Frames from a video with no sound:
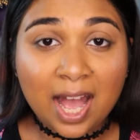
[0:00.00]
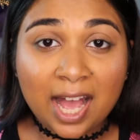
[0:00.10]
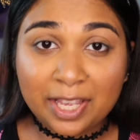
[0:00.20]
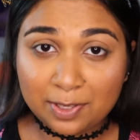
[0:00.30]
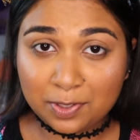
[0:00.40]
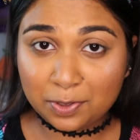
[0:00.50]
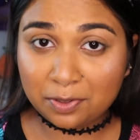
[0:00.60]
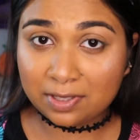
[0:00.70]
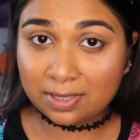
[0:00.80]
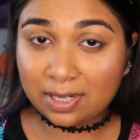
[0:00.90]
I used to do
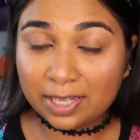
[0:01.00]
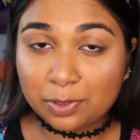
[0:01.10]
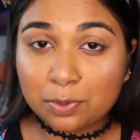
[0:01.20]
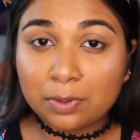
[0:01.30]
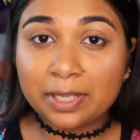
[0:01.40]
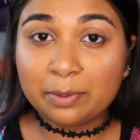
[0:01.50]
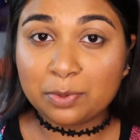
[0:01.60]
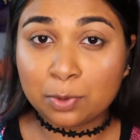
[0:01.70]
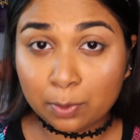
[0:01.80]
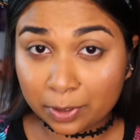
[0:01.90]
this in high school and it
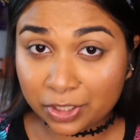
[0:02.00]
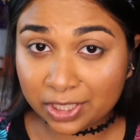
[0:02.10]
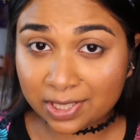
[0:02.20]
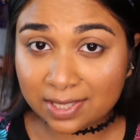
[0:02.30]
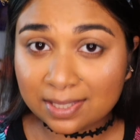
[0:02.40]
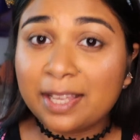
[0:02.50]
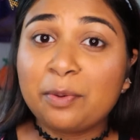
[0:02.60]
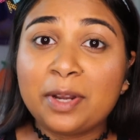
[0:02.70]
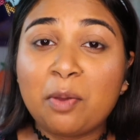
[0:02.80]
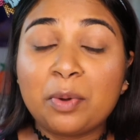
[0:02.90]
was gorgeous,
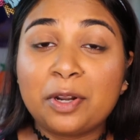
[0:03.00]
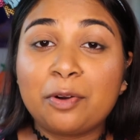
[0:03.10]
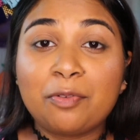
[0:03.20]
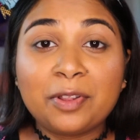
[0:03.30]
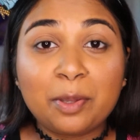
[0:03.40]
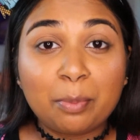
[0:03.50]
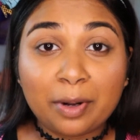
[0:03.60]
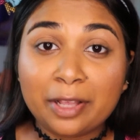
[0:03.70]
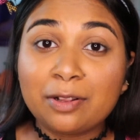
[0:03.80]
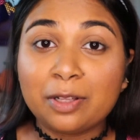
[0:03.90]
like when I wanted a really
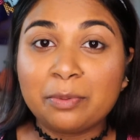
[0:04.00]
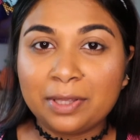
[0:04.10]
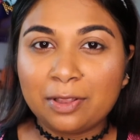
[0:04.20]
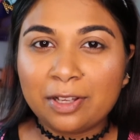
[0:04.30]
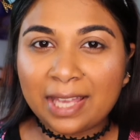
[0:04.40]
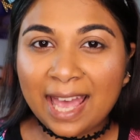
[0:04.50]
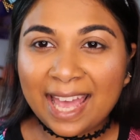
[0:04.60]
bright glowy look.